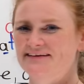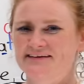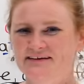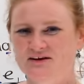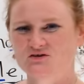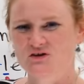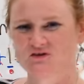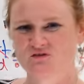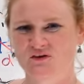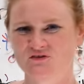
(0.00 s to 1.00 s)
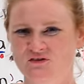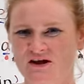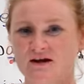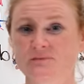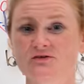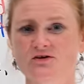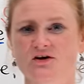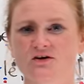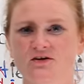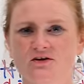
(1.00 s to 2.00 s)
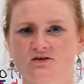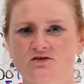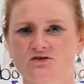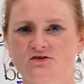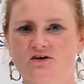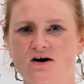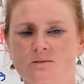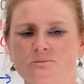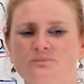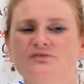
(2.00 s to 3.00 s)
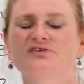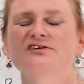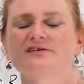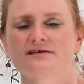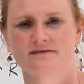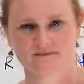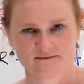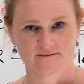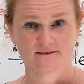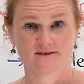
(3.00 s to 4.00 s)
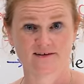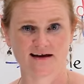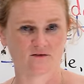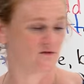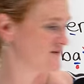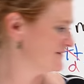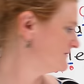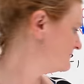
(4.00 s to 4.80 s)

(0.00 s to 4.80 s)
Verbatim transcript: it actually has a fancy name. It's called a stopped sound.